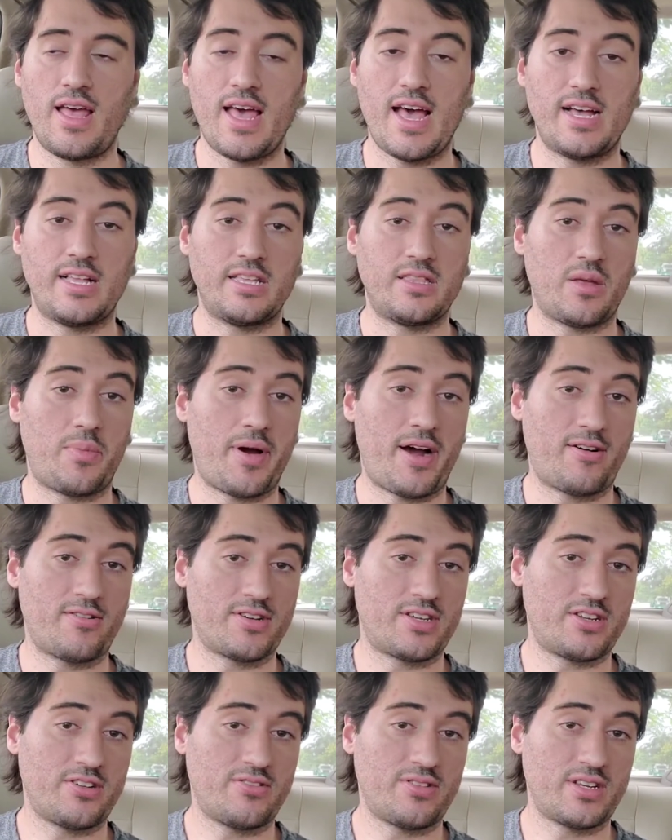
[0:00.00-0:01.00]
And then the power
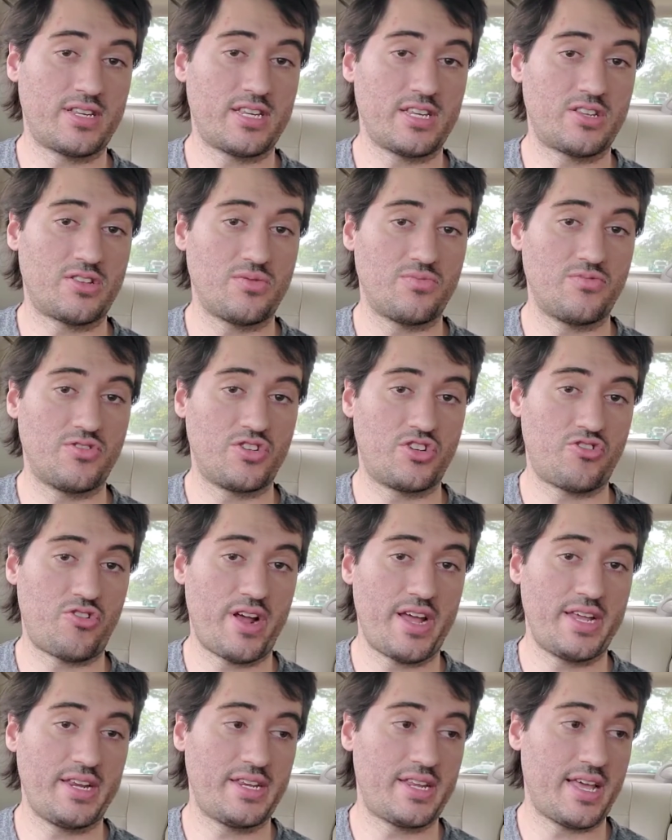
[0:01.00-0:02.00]
steering system was
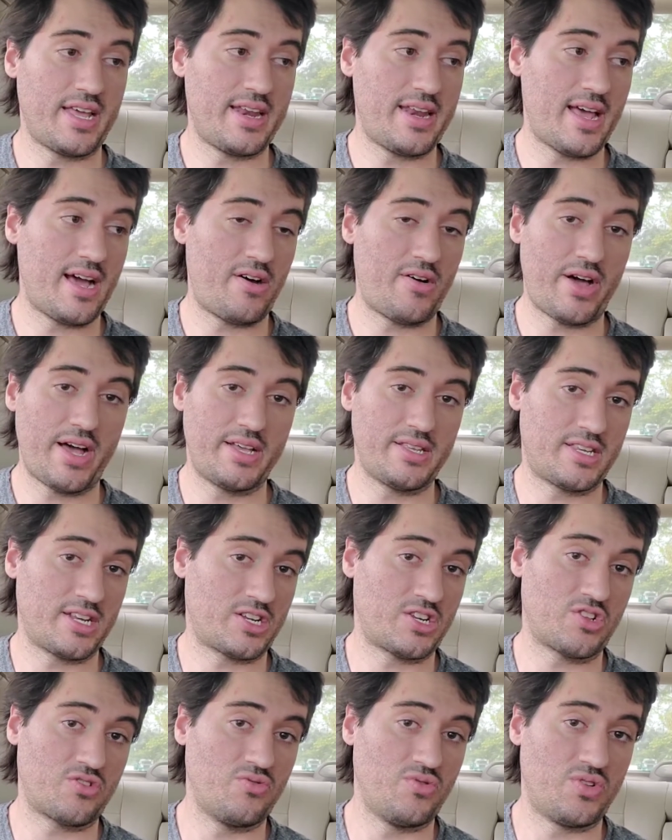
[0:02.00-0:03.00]
drained and now has
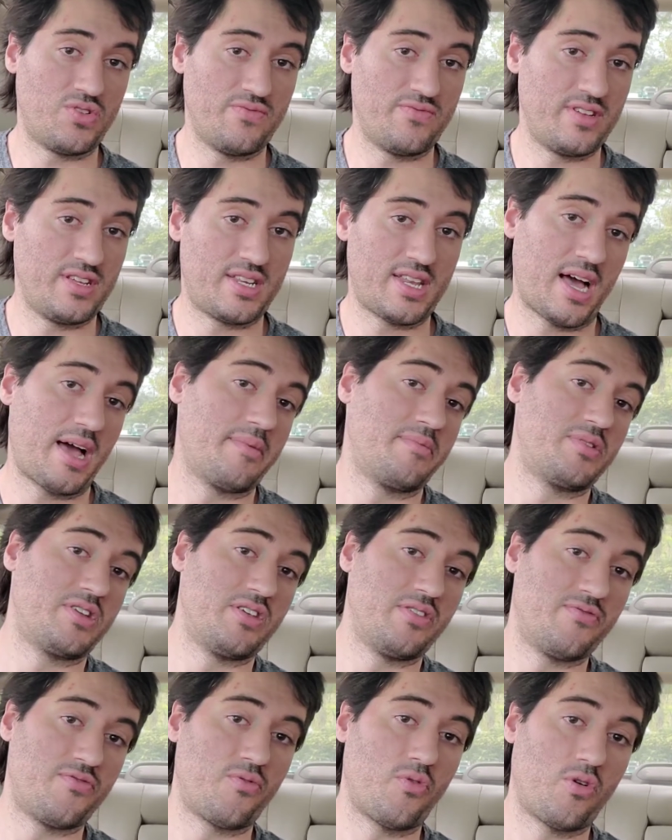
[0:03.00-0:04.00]
exclusively Type
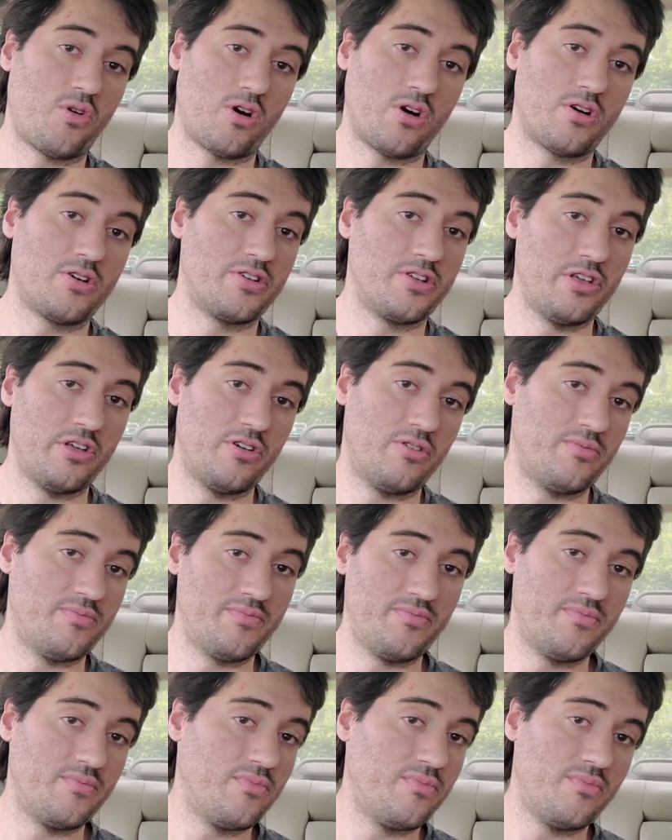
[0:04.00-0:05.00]
T4, you know,
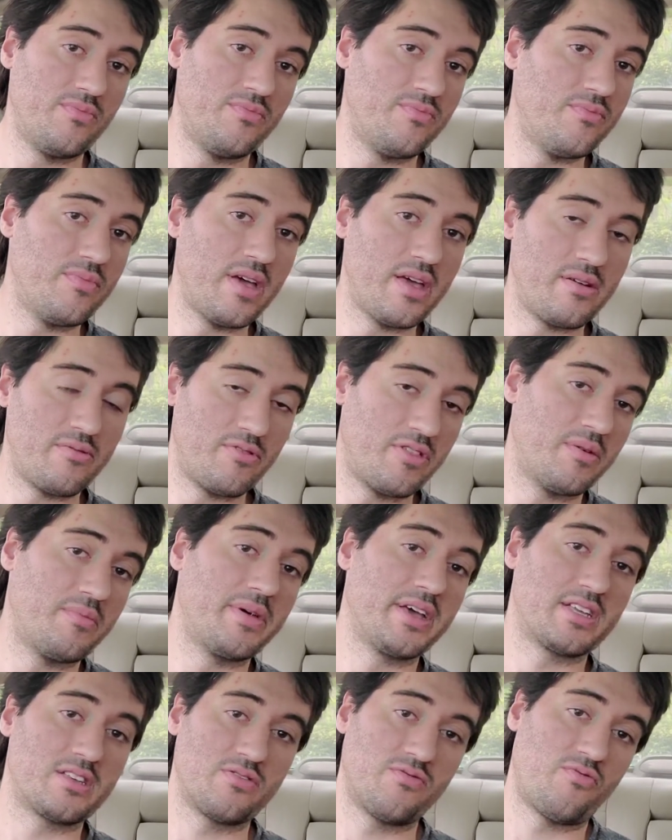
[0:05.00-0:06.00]
made with a
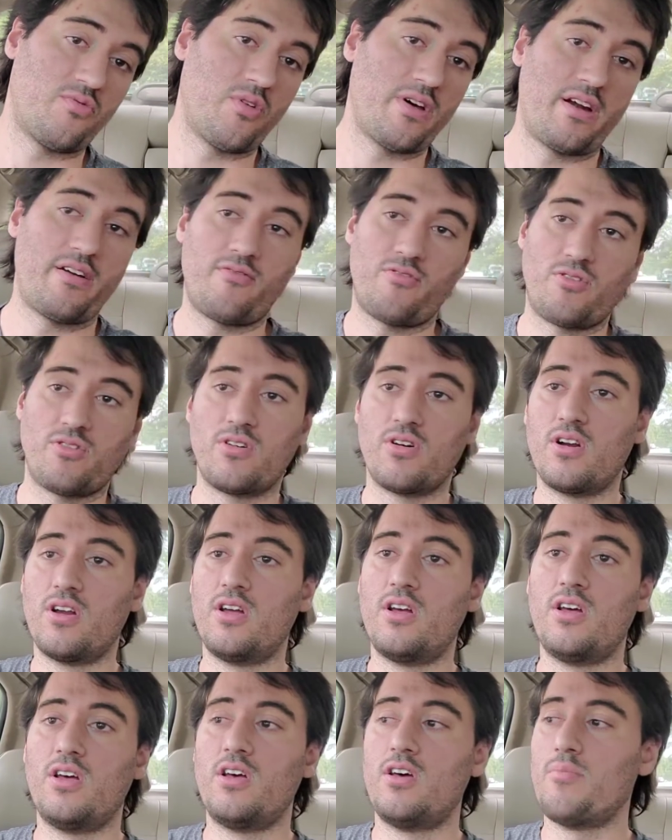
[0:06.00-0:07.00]
mix of whatever
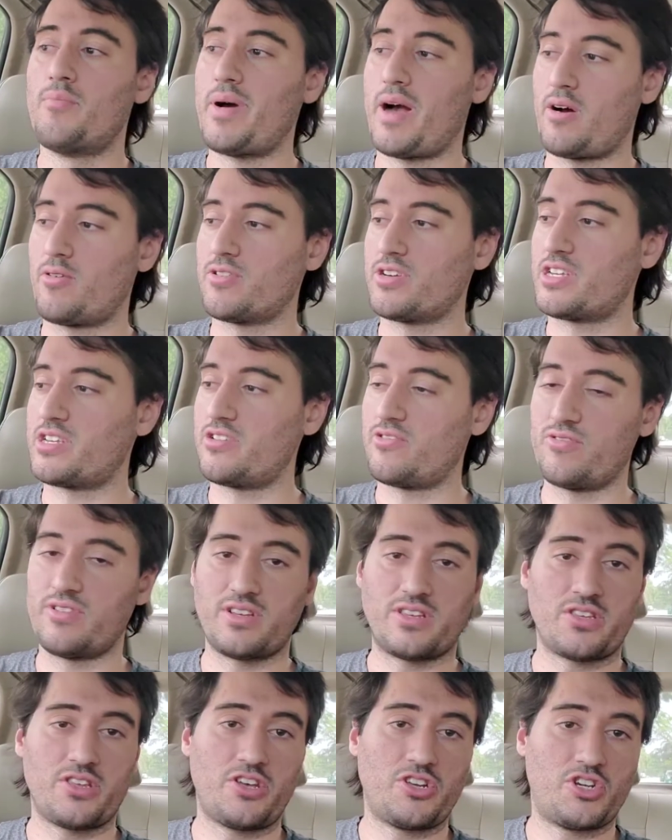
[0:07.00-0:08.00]
power steering
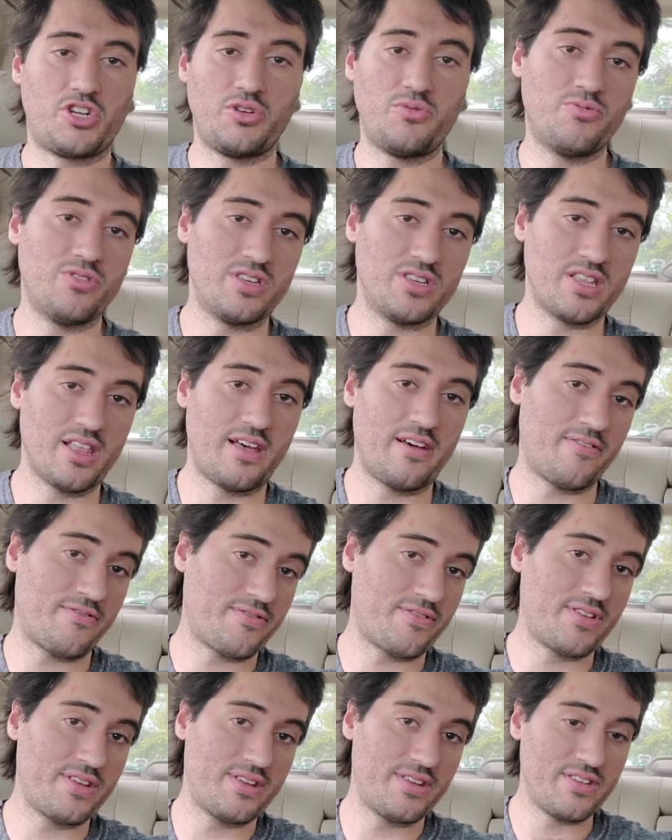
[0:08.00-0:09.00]
slushy was
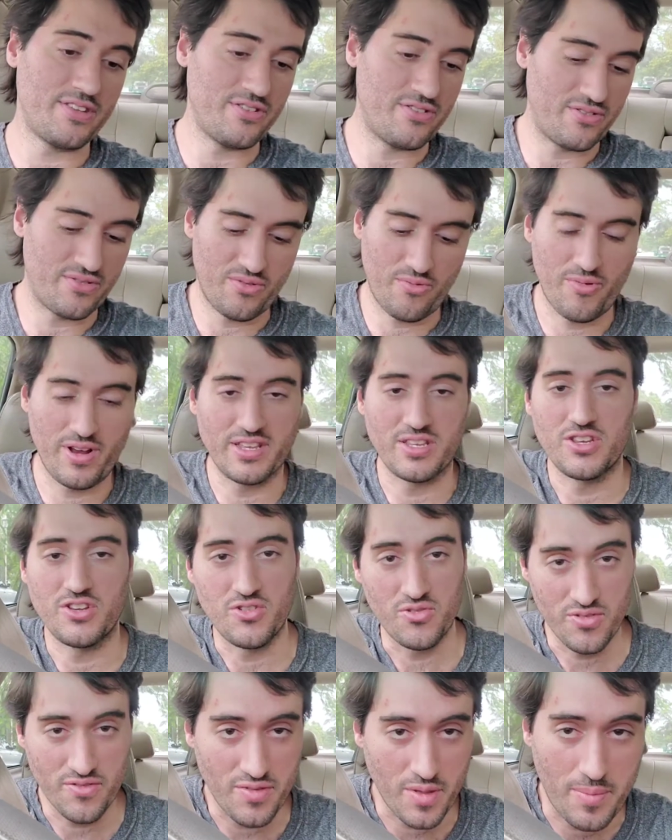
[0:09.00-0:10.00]
left, you know, in the
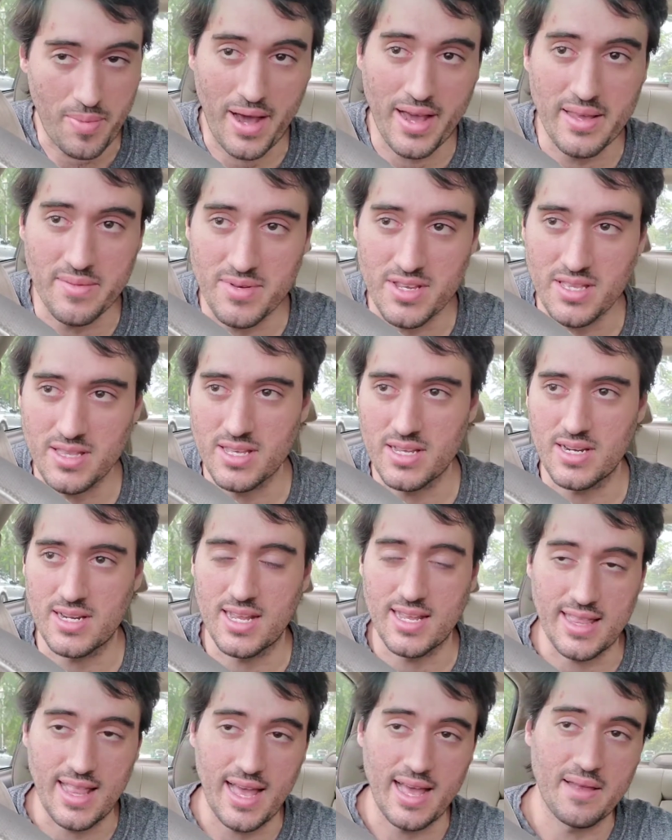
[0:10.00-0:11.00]
residue of the pipes and things
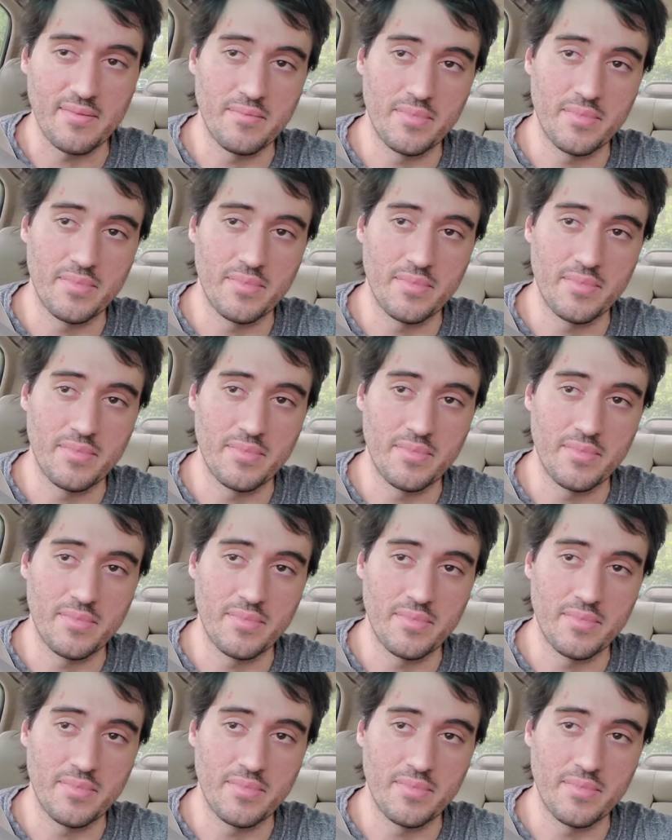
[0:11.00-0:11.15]
like that.